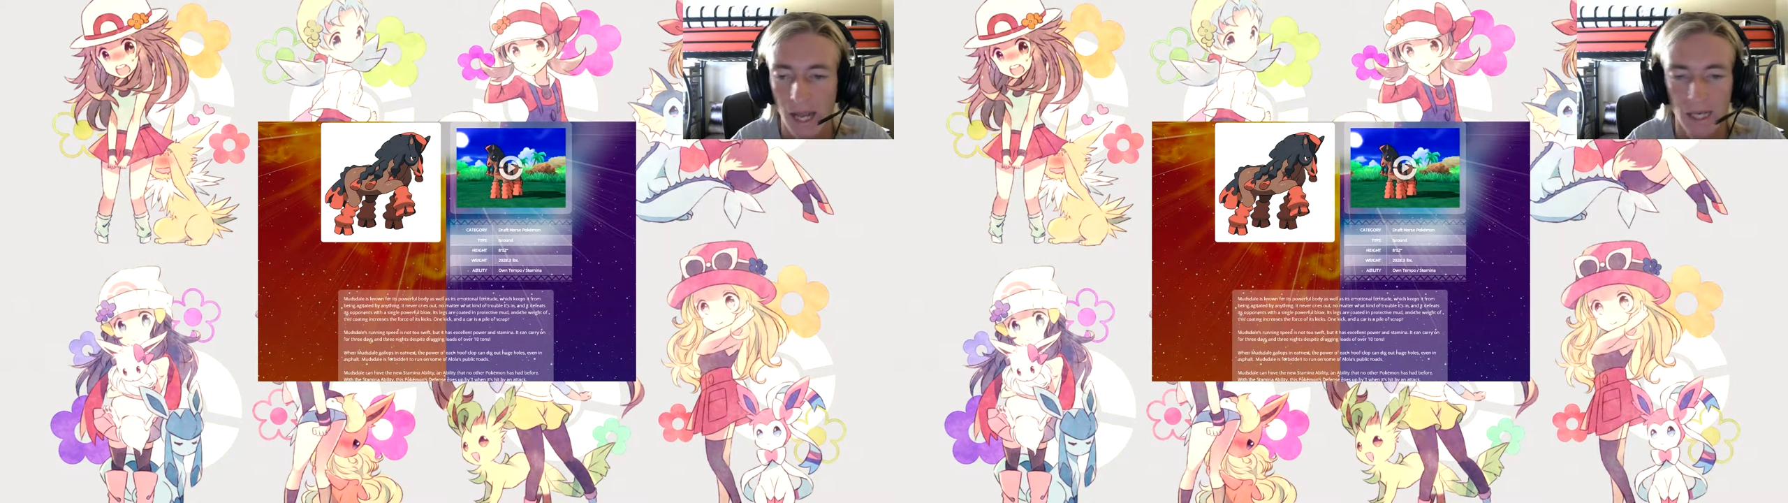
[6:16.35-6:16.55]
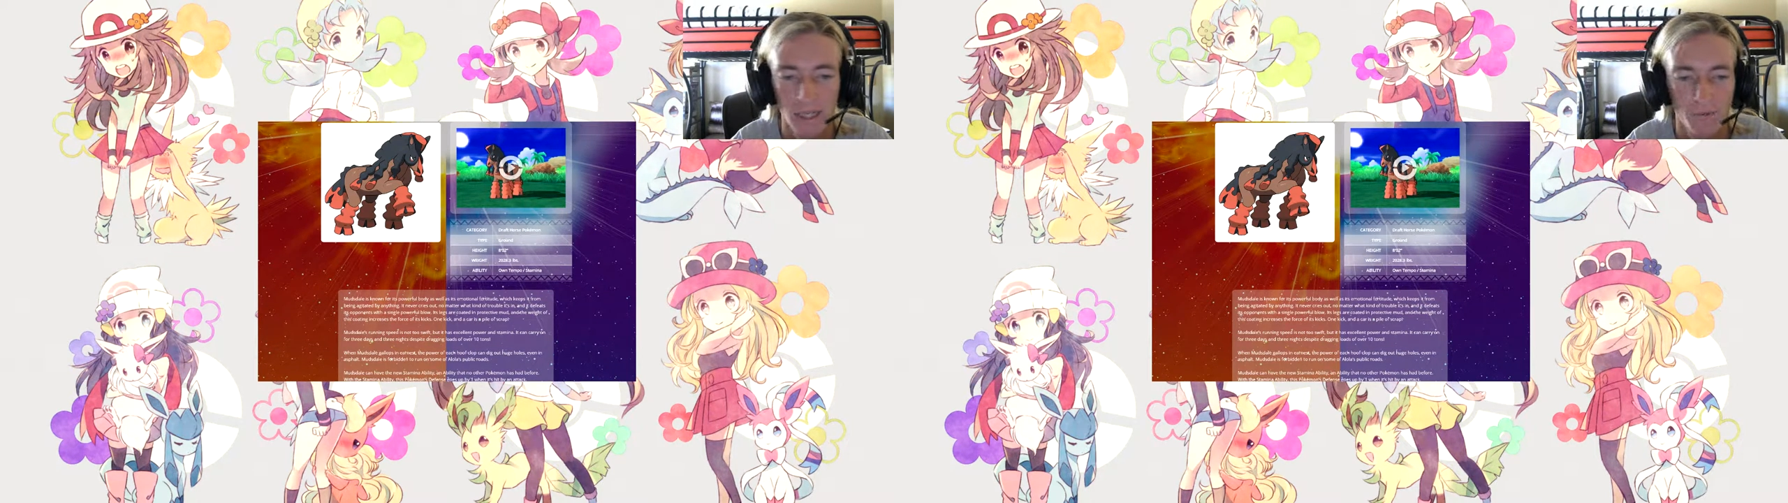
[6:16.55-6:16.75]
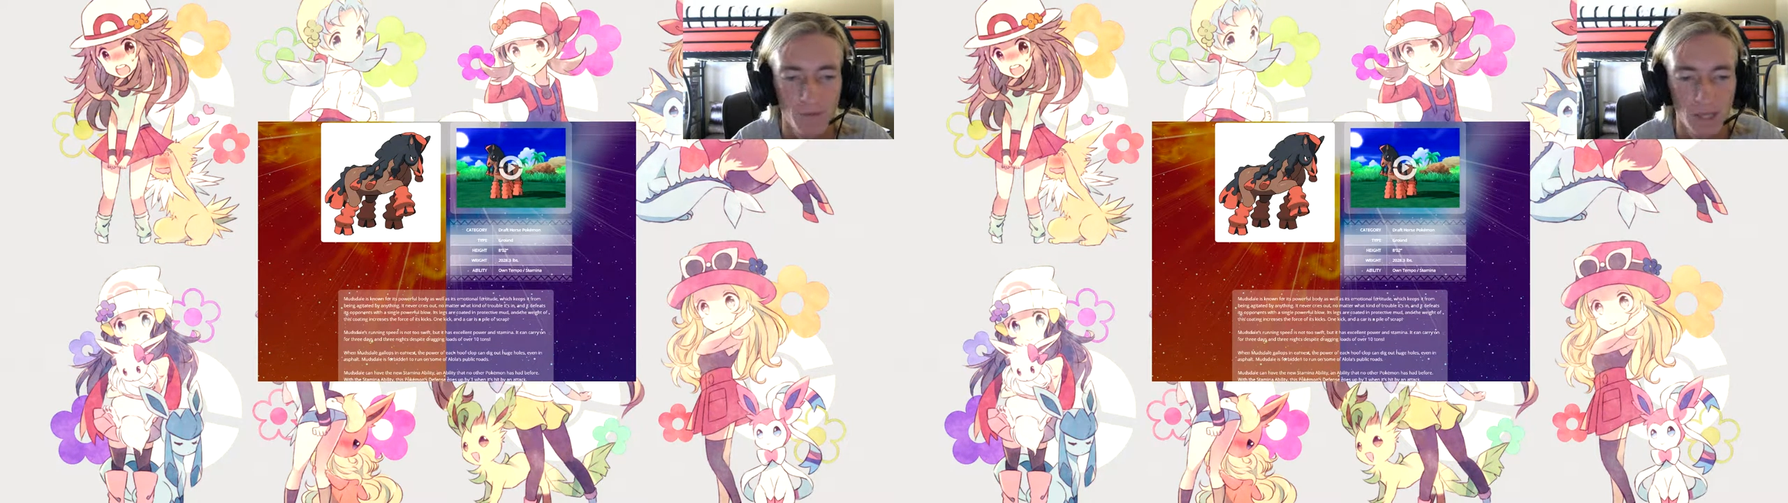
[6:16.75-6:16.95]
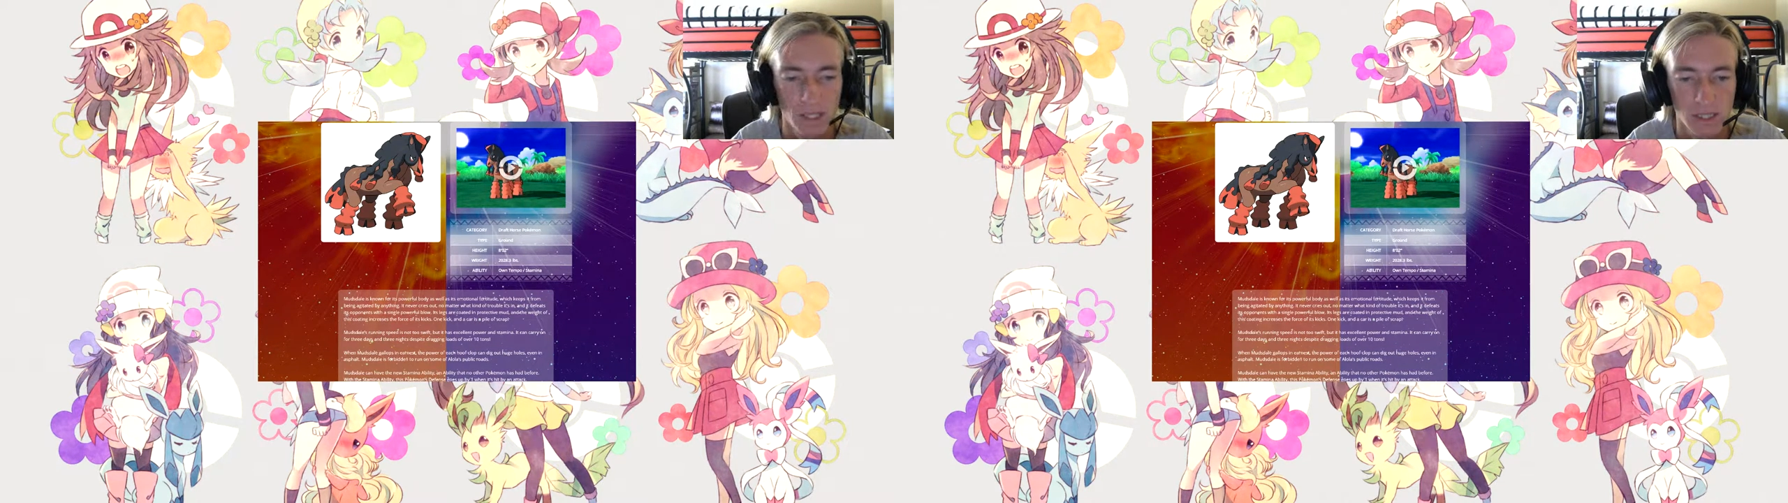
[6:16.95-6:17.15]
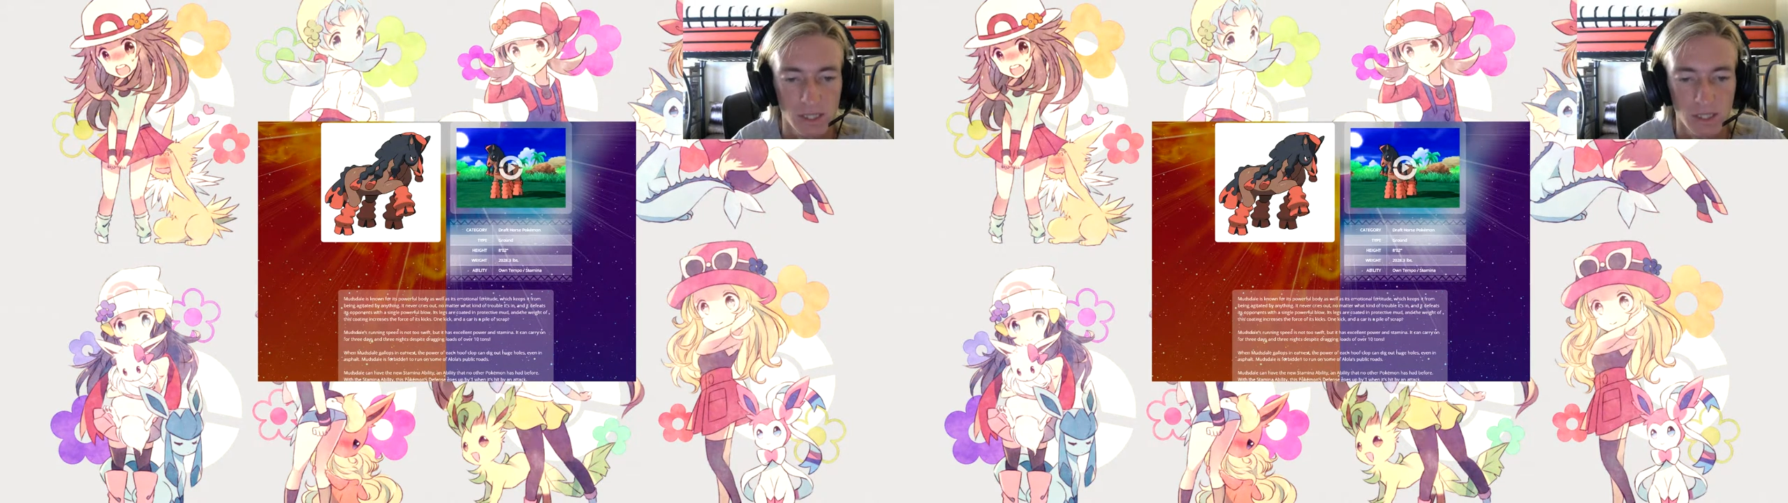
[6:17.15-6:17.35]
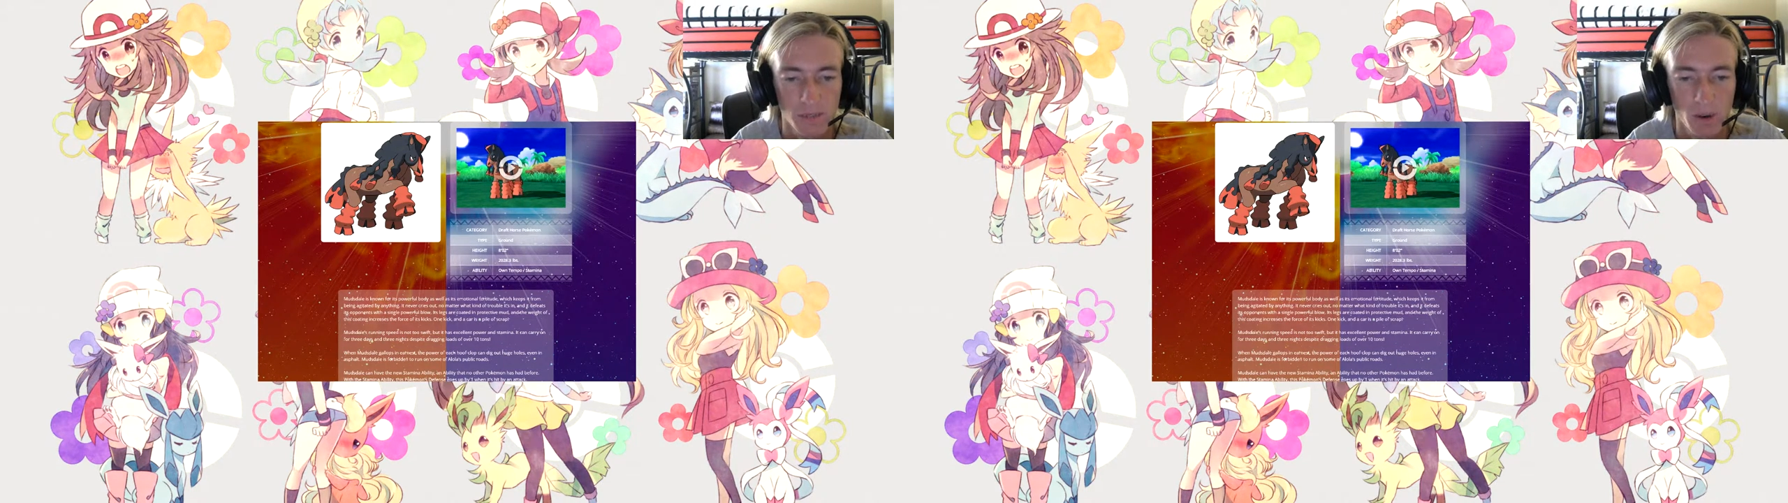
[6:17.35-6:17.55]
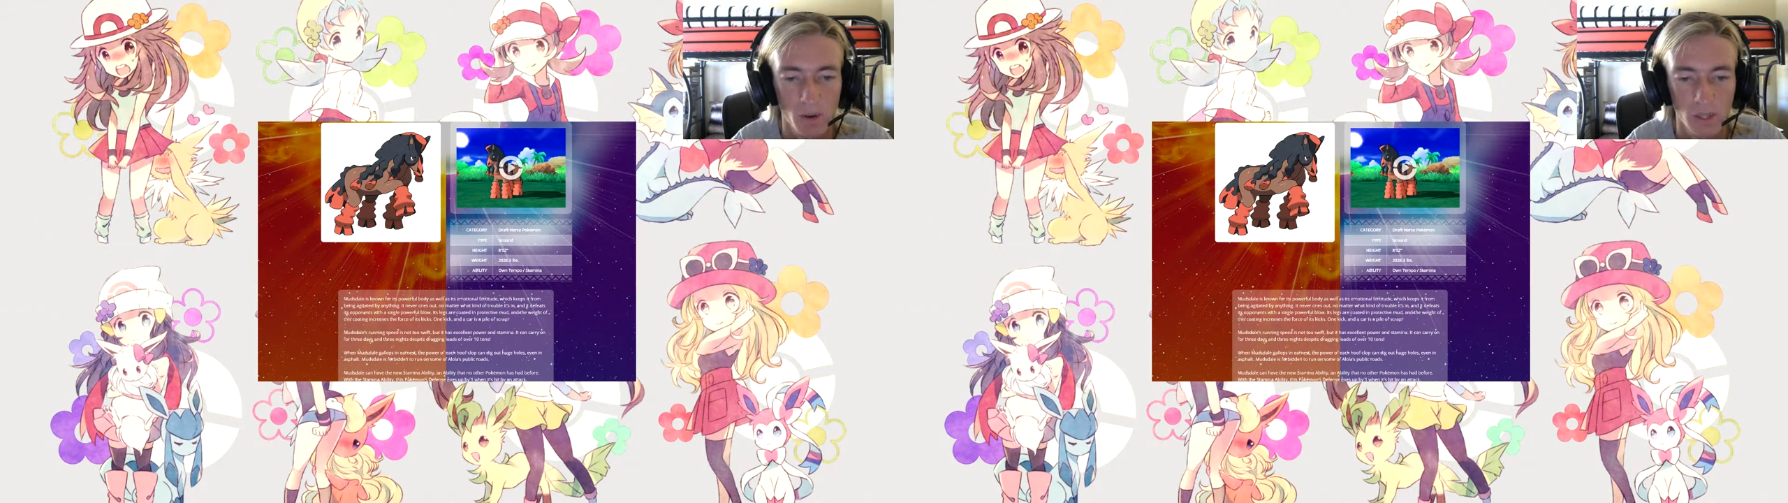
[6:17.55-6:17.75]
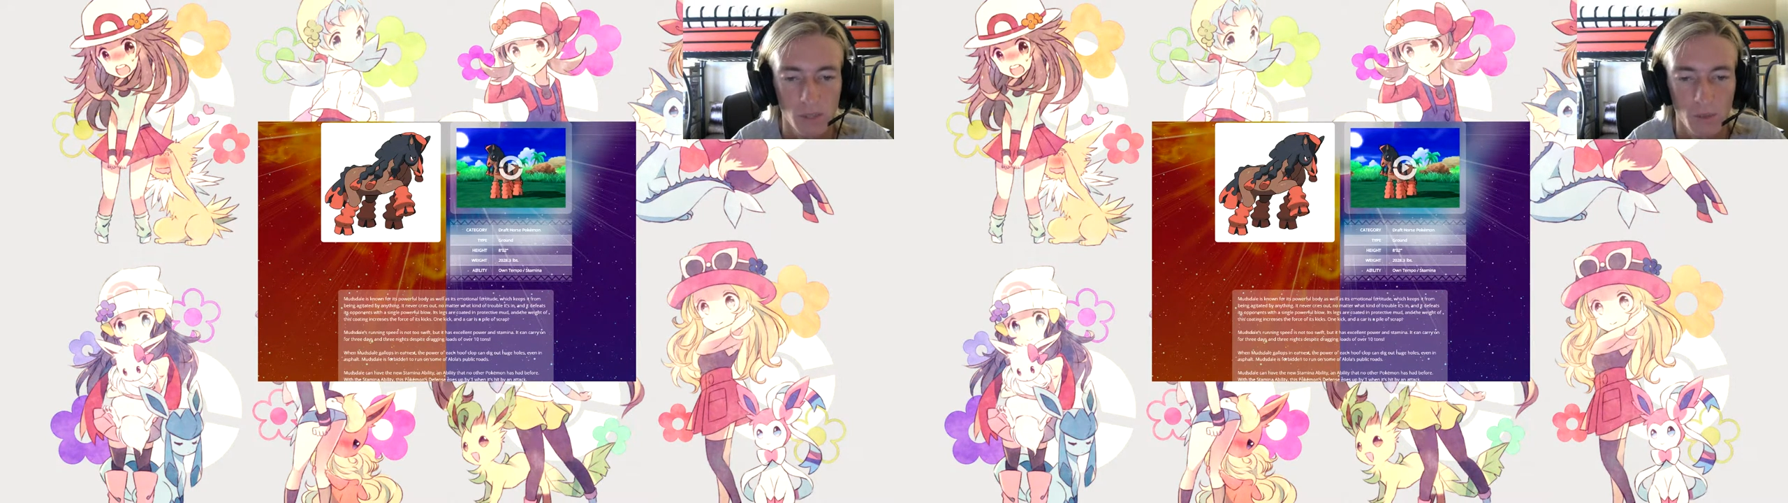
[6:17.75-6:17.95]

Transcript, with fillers: and it defeats its opponent